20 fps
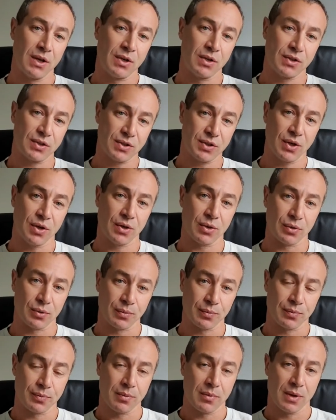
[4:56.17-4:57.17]
So
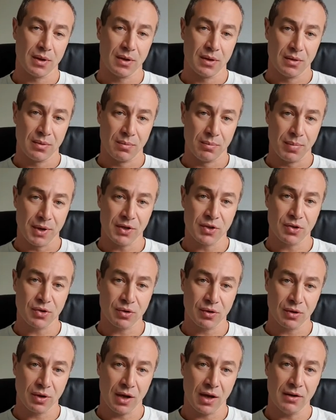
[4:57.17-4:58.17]

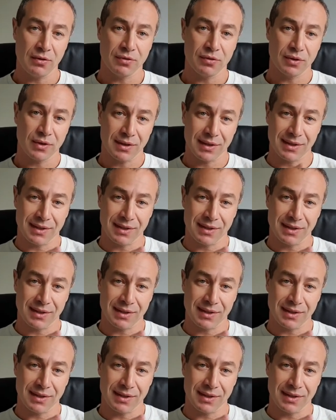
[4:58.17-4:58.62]
battery life,